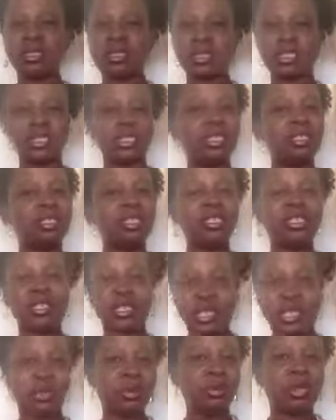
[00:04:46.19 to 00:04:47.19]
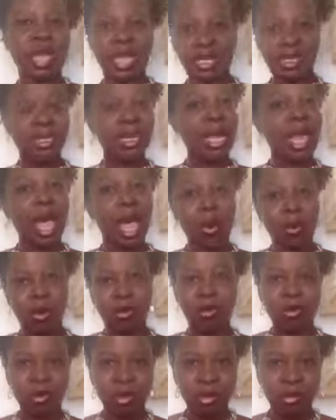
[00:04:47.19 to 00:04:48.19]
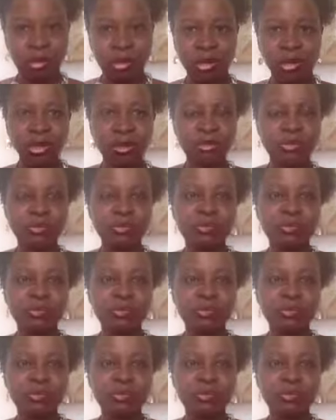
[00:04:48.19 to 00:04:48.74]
she said, well, that's not how I remember you.